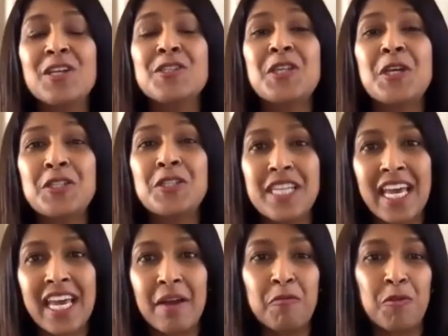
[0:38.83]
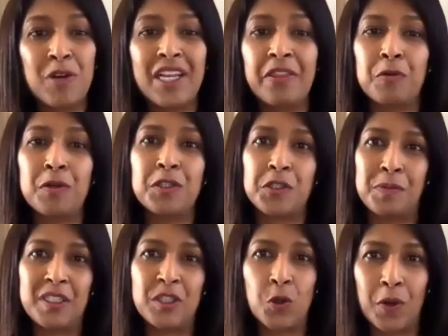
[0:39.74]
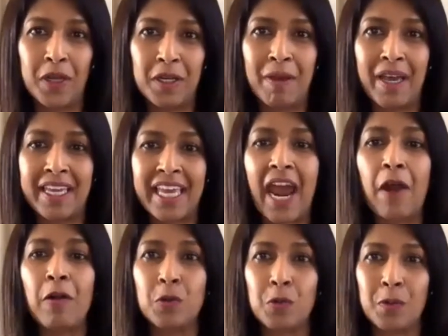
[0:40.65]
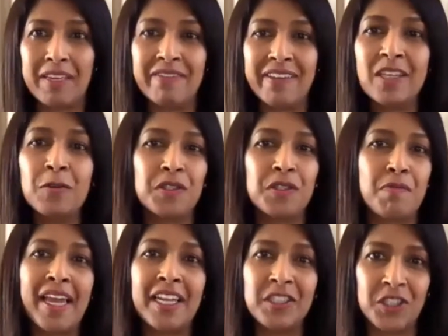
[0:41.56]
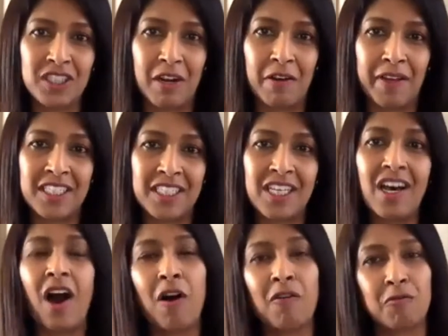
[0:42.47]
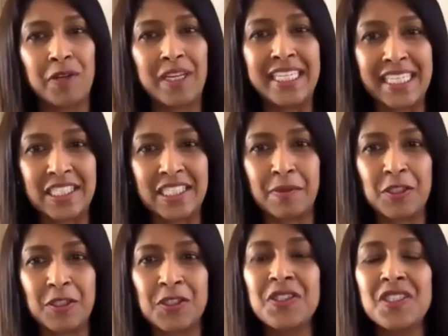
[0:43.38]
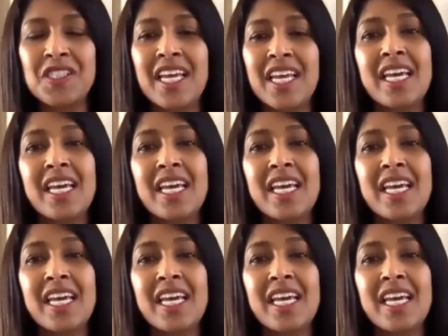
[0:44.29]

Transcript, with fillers: So today I'm really thrilled to be joined by Carol Weaving, who's the managing director of Reed Exhibitions.